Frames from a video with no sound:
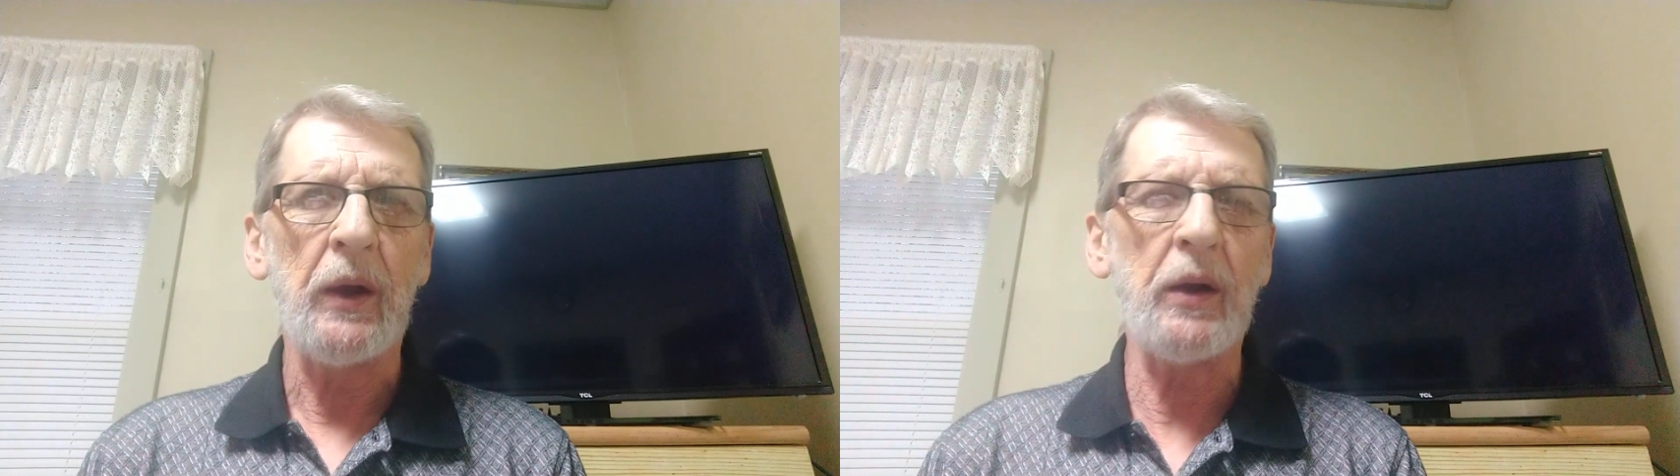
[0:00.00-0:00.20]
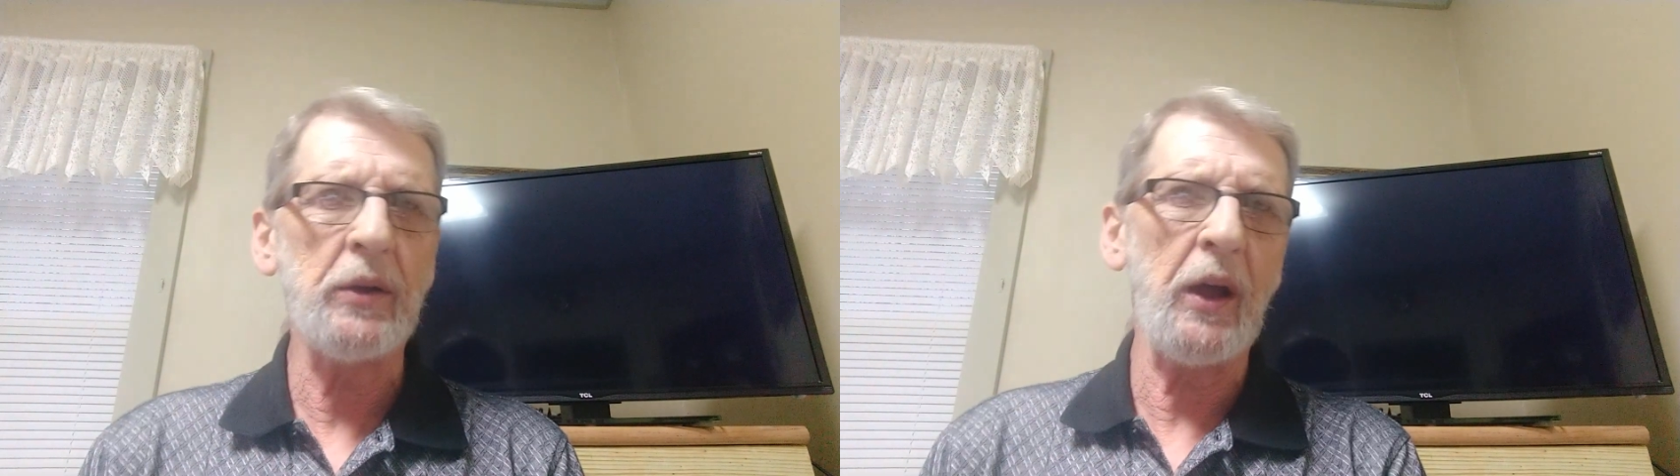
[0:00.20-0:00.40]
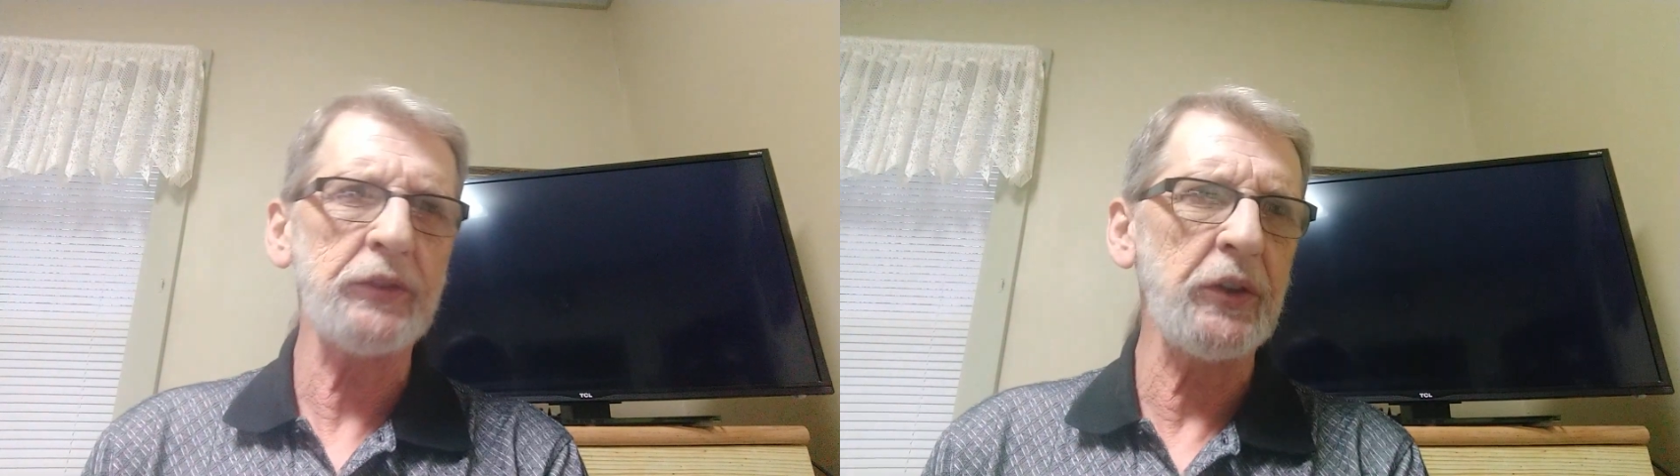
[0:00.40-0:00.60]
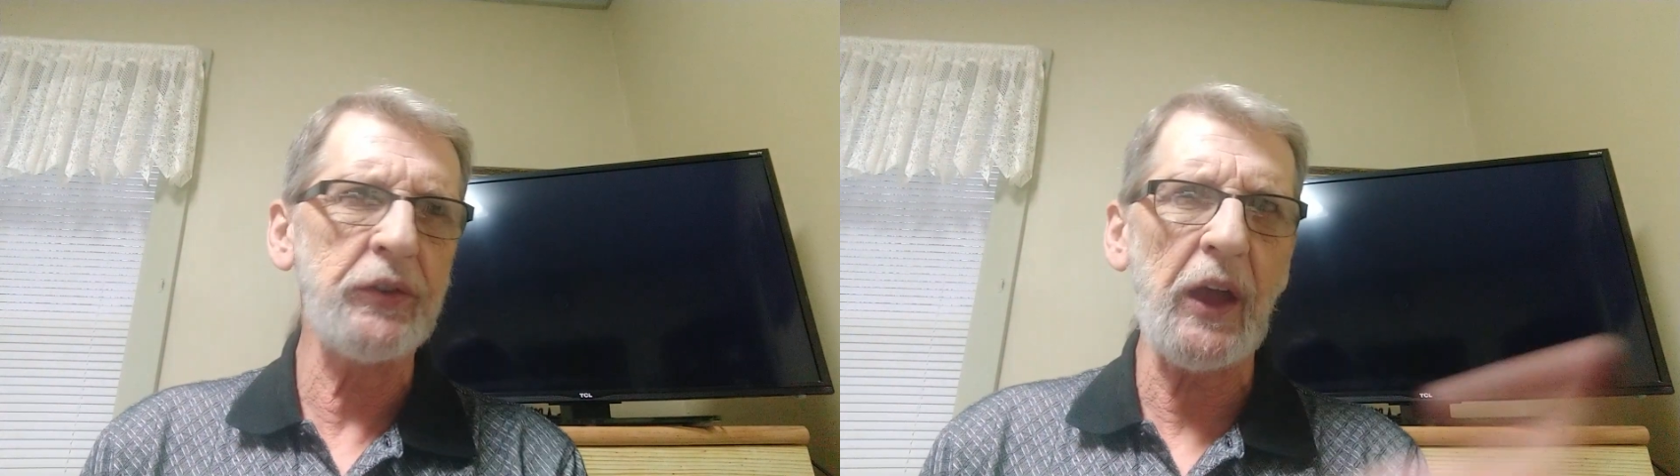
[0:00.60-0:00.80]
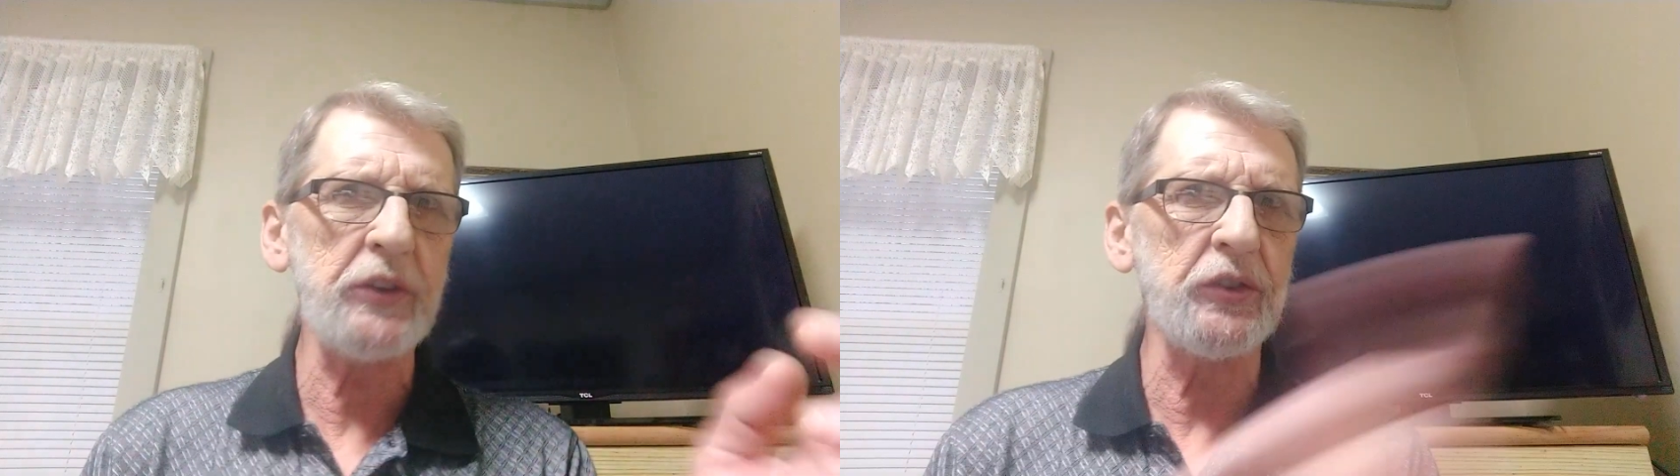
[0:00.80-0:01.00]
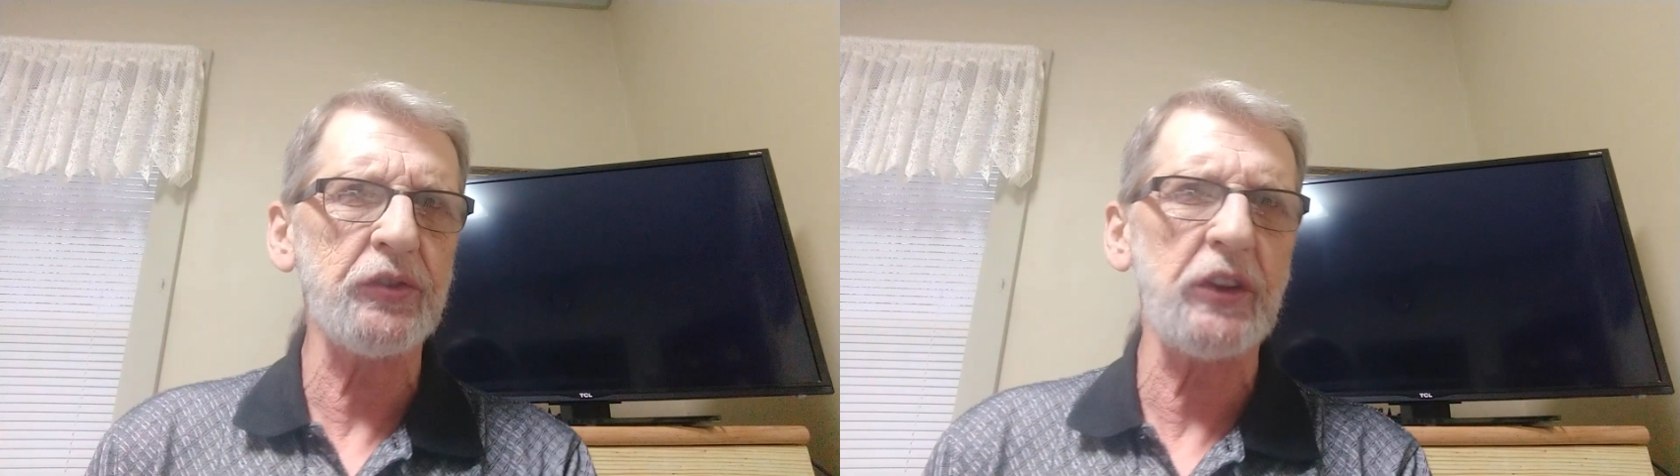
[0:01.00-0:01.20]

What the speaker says: Our Constitution